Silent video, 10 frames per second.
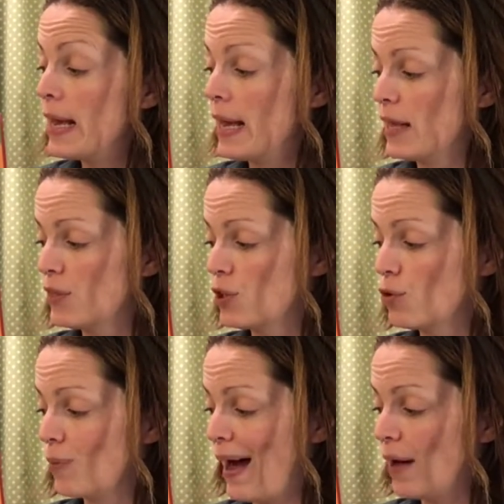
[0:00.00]
hit the
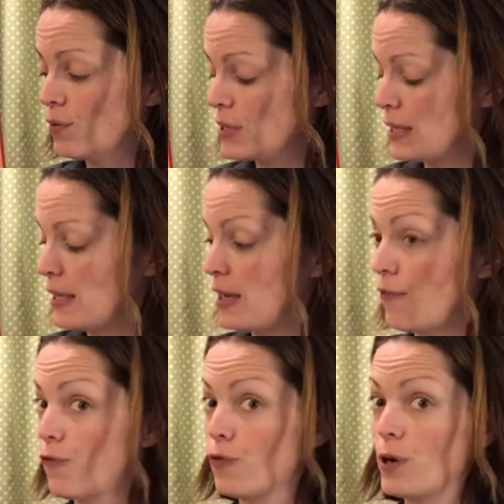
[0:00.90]
ground in
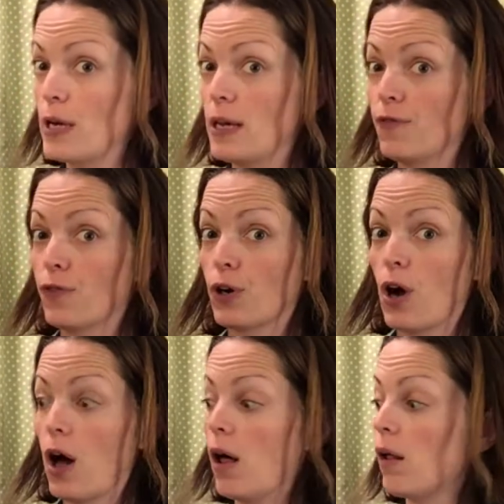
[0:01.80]
a free for
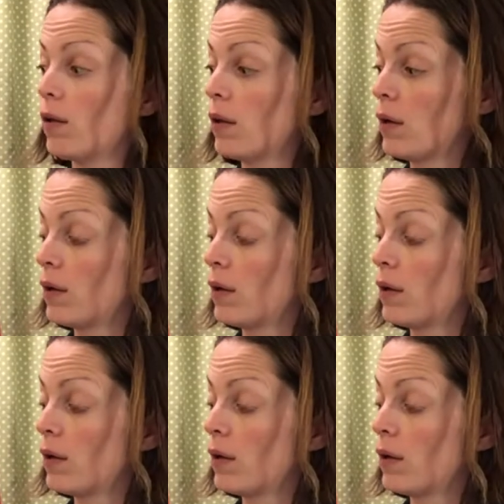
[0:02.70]
all.